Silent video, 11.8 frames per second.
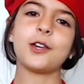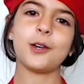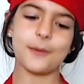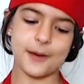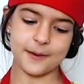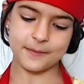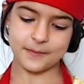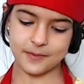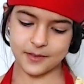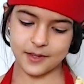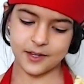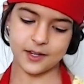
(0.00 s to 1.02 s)
For
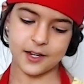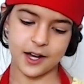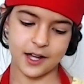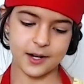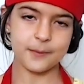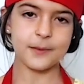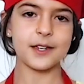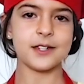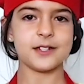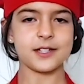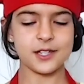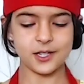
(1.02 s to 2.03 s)
cubing, cut
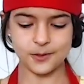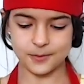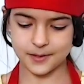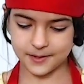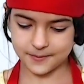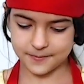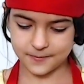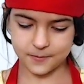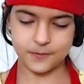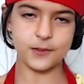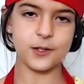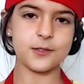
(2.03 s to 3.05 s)
them into cubes
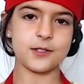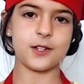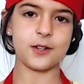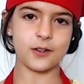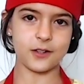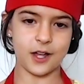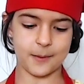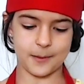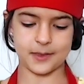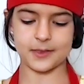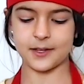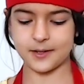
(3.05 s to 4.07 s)
using your
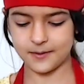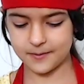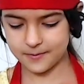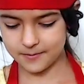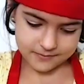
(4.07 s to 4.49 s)
claw method.